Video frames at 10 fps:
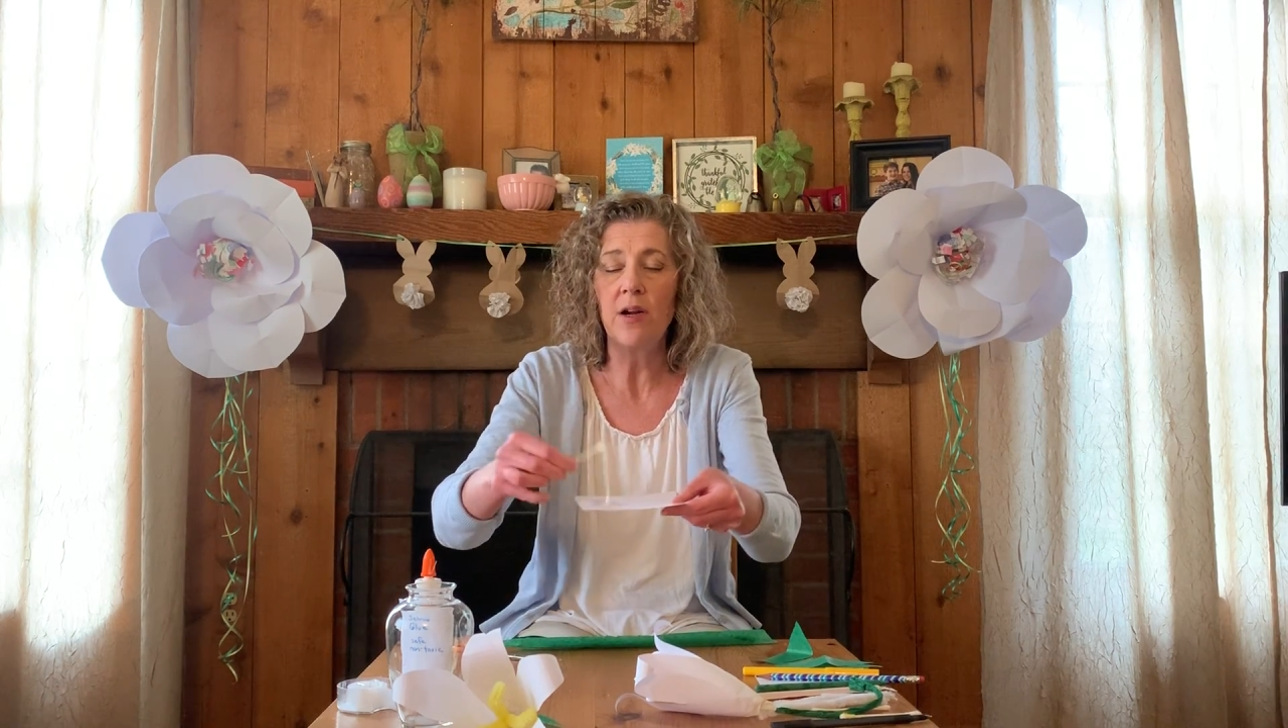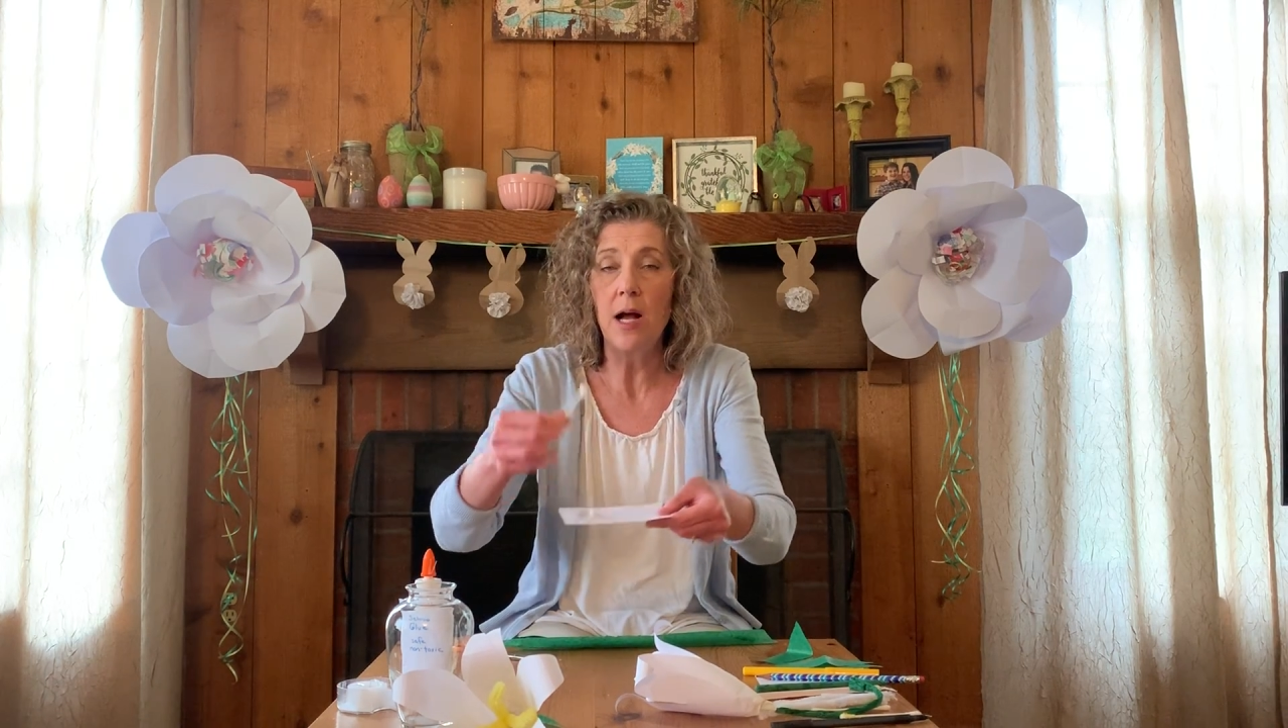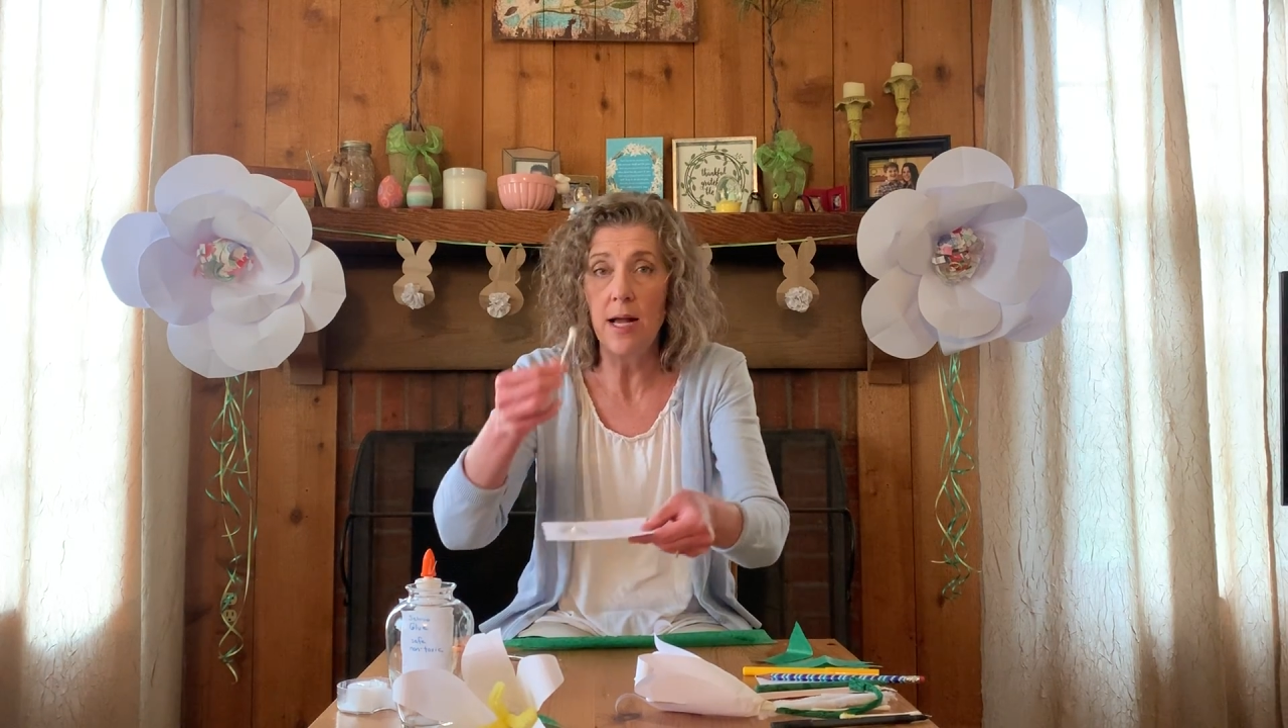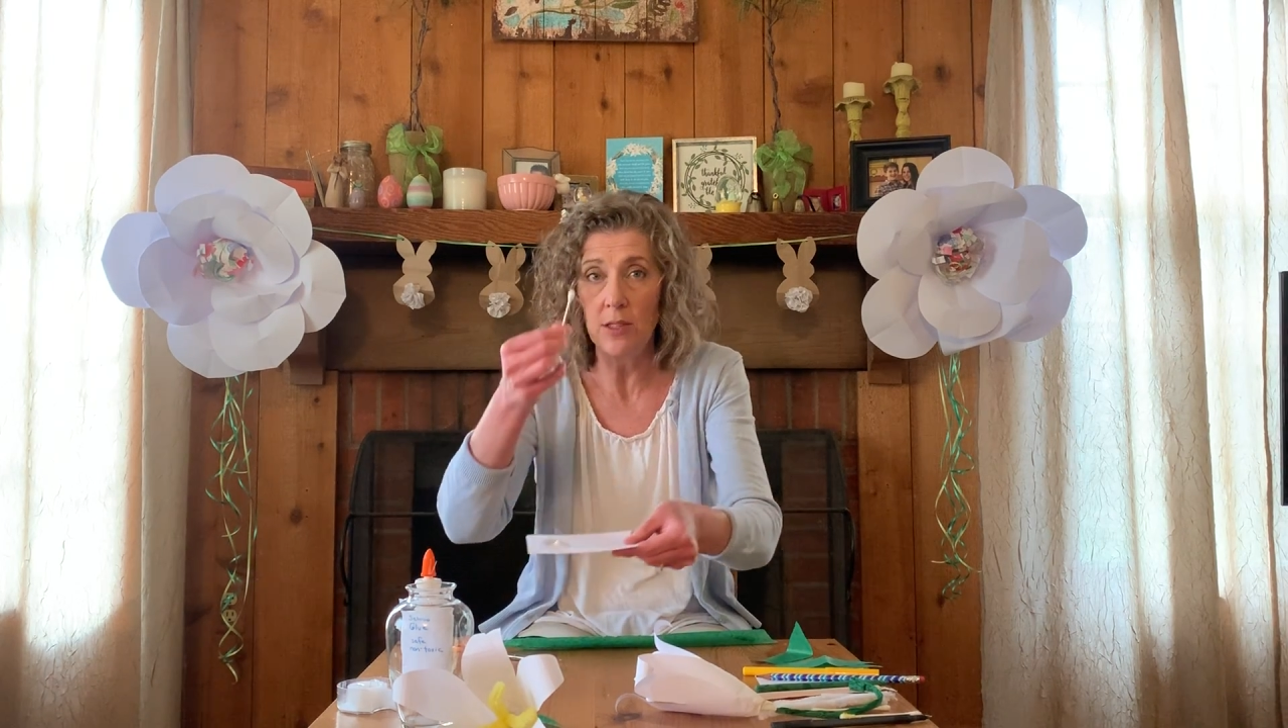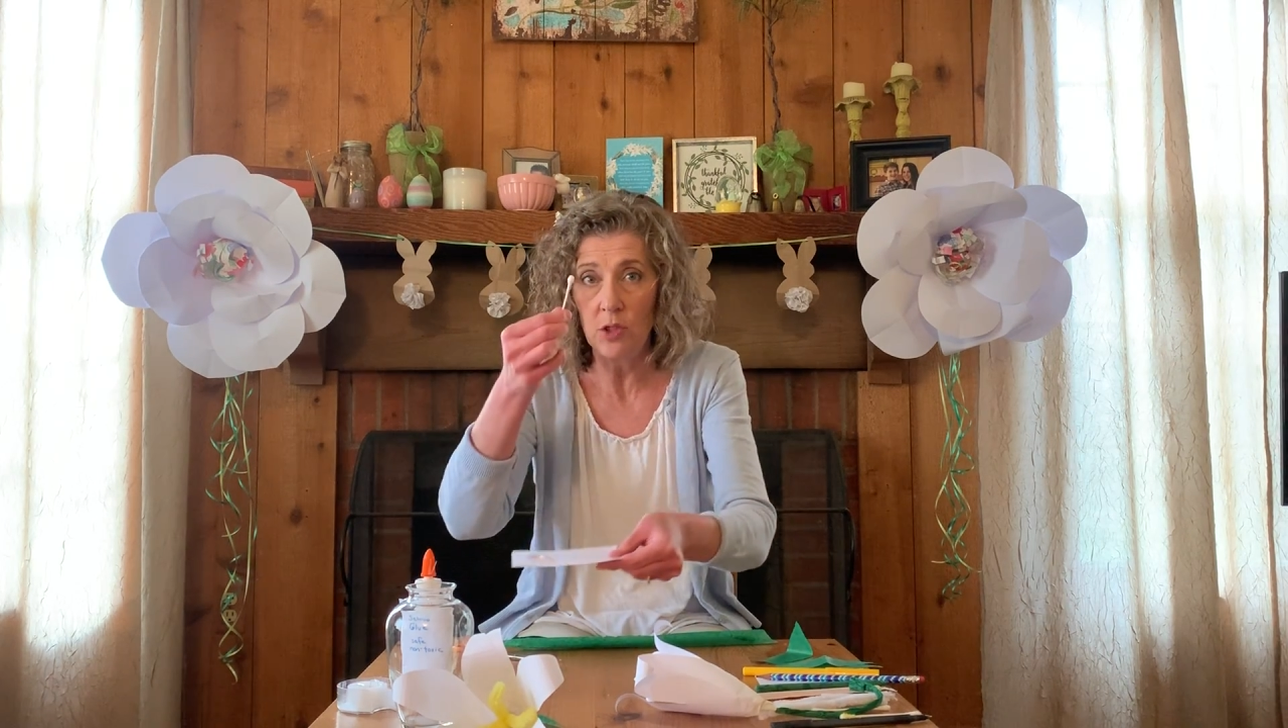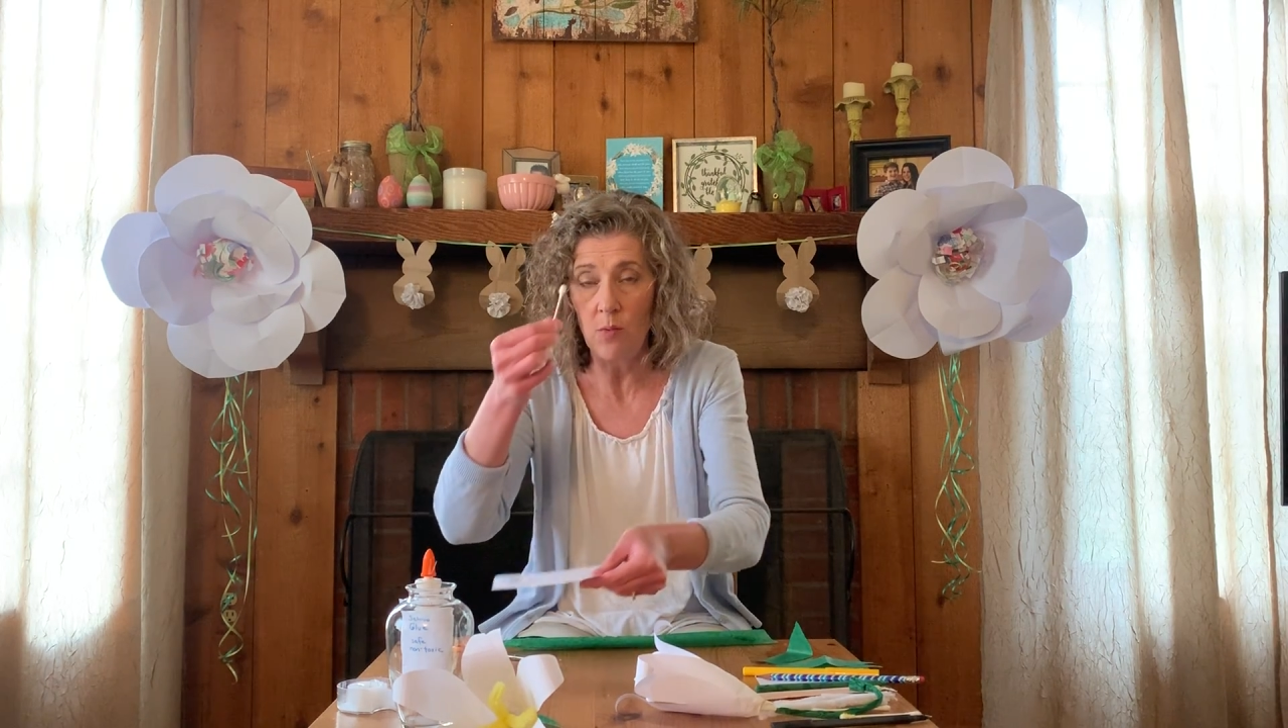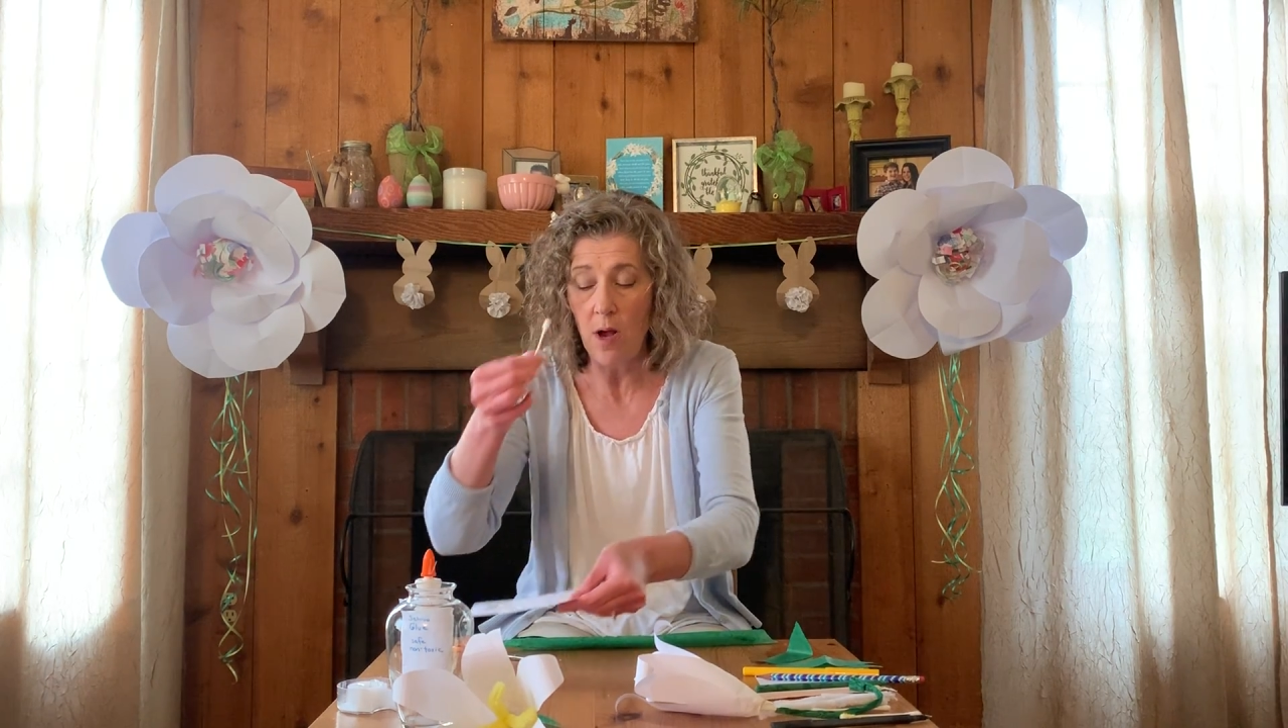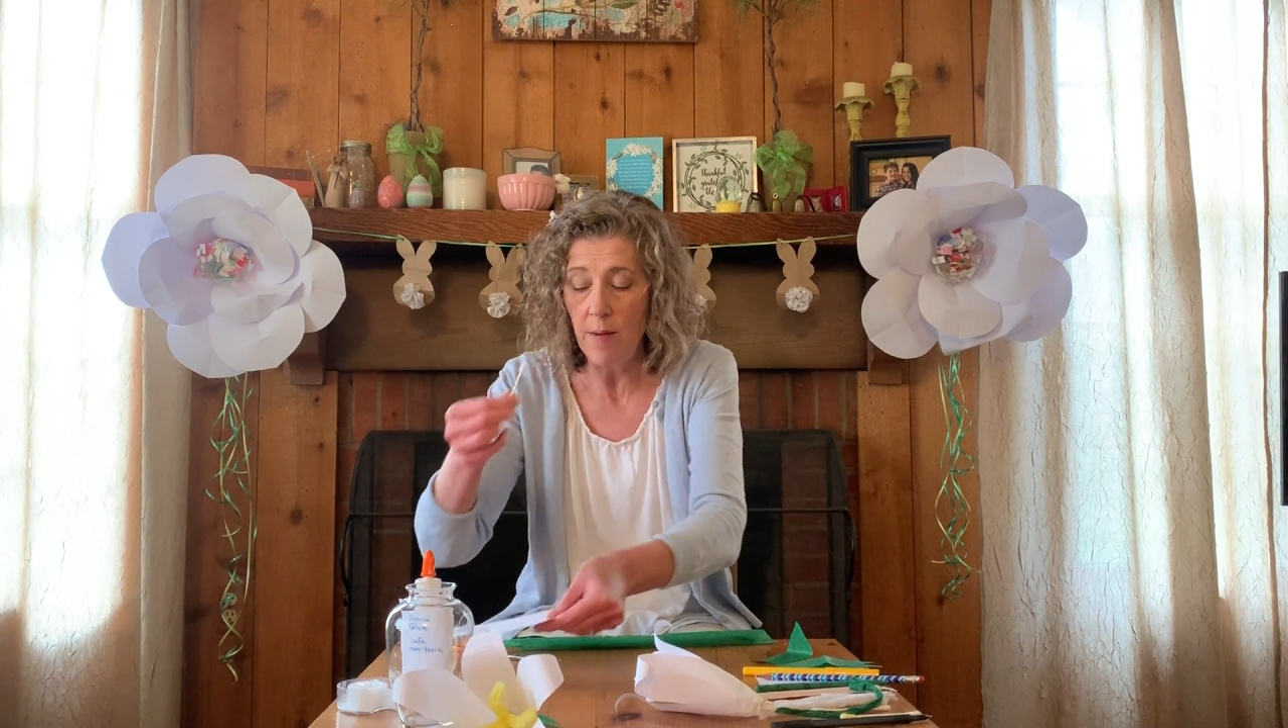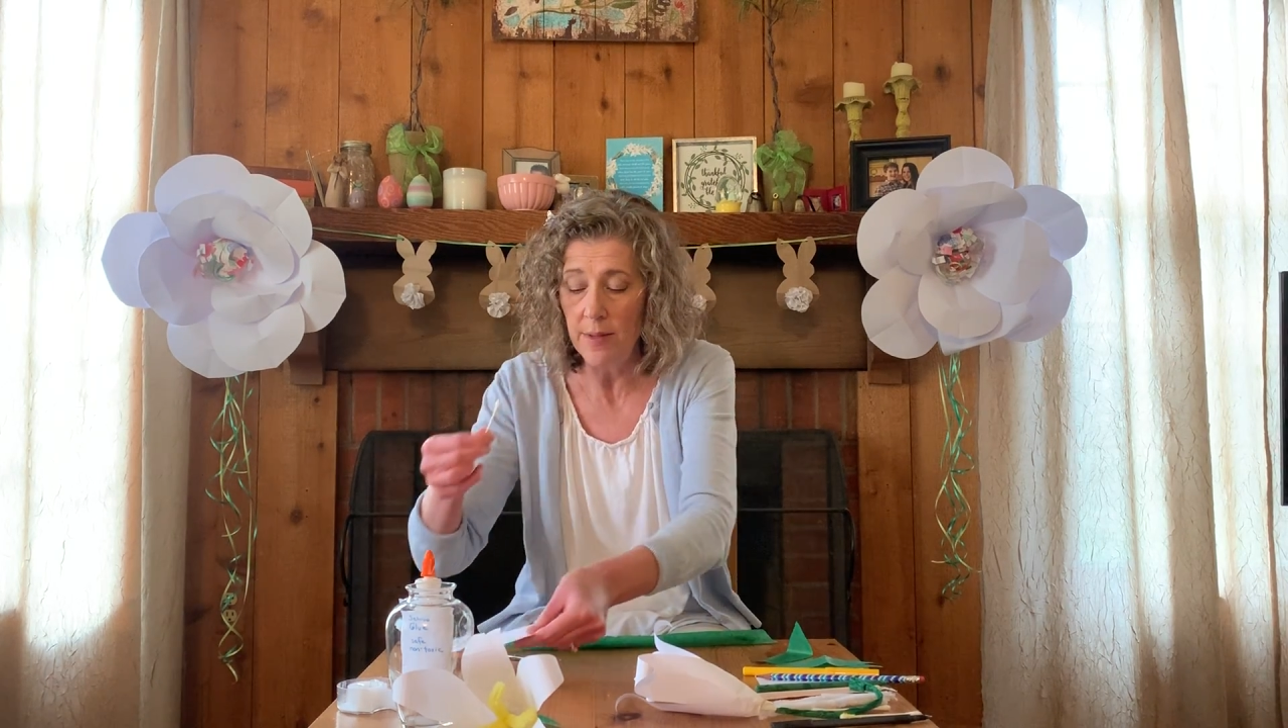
cotton swab,